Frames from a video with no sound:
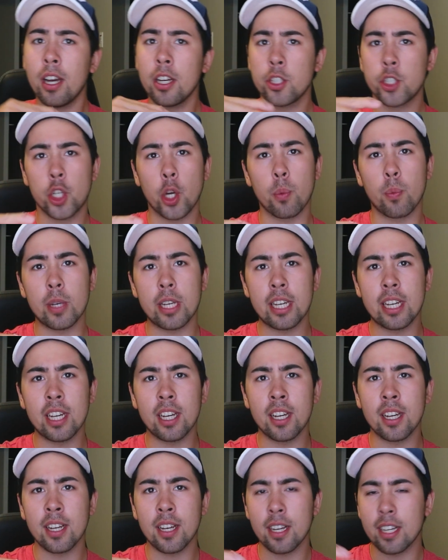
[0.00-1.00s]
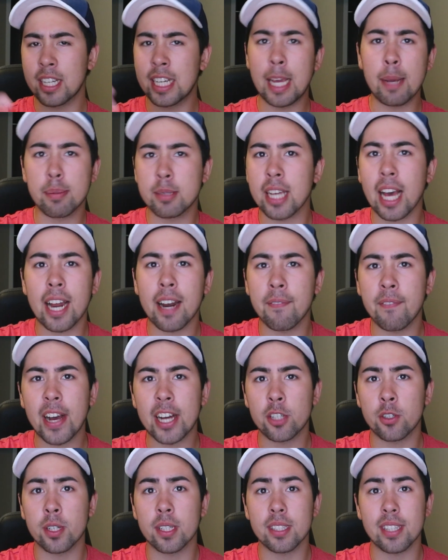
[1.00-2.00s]
Should we keep signing
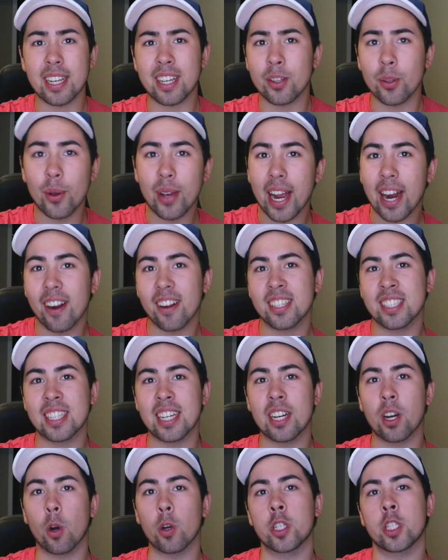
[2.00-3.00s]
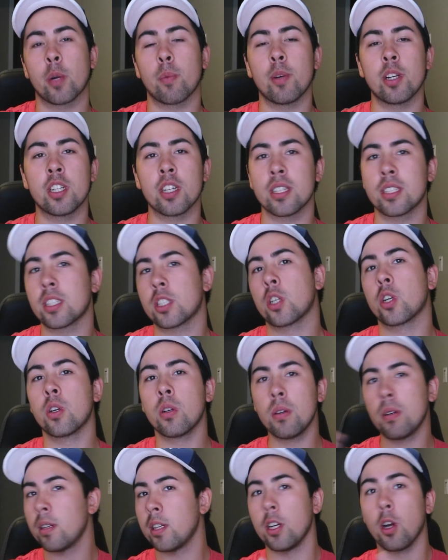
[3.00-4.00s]
veterans like Lou Eriksson, or should we just,
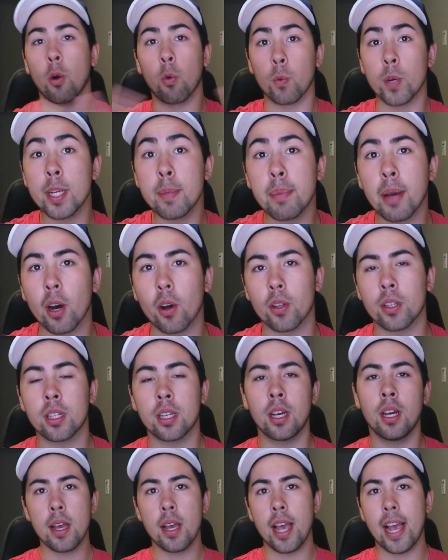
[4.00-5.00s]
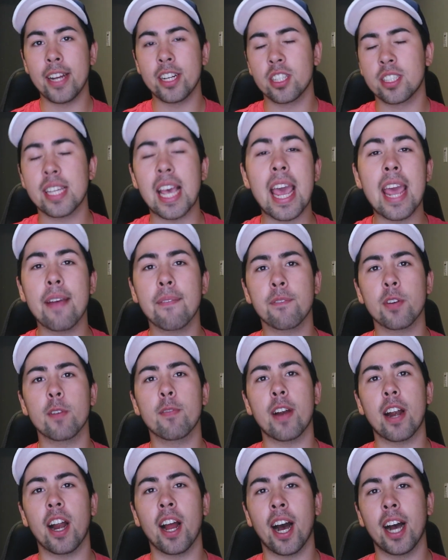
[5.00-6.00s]
rebuild and just aim for
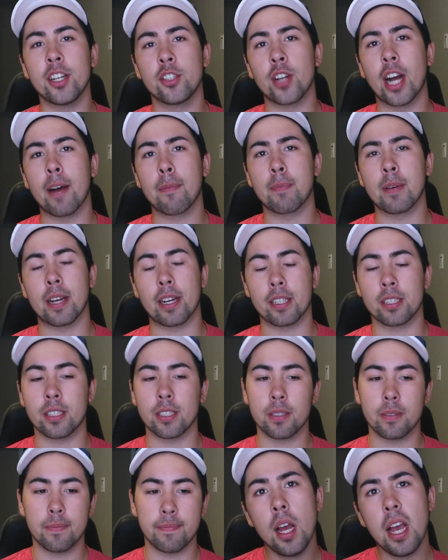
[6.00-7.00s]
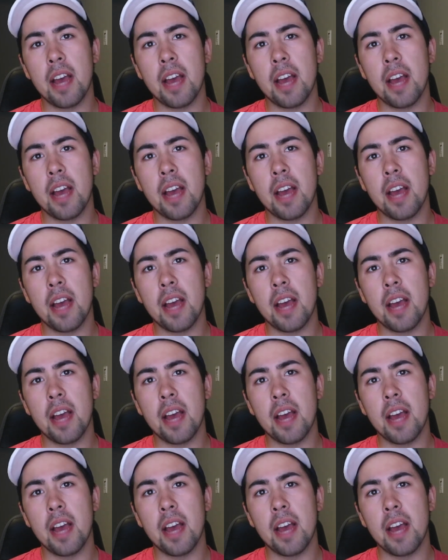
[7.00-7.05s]
very high draft picks?